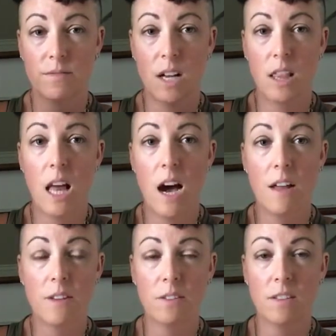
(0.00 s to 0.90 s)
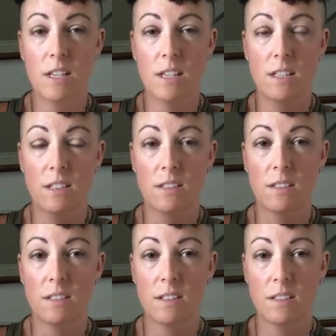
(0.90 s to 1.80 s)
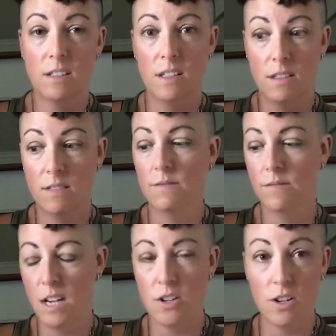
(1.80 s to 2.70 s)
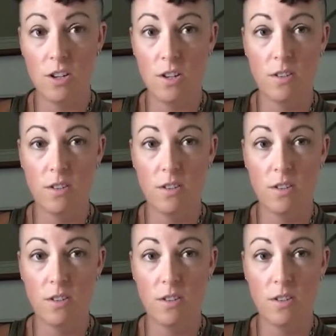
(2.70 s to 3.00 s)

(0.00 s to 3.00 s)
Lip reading: a lot. They'll eat in nature,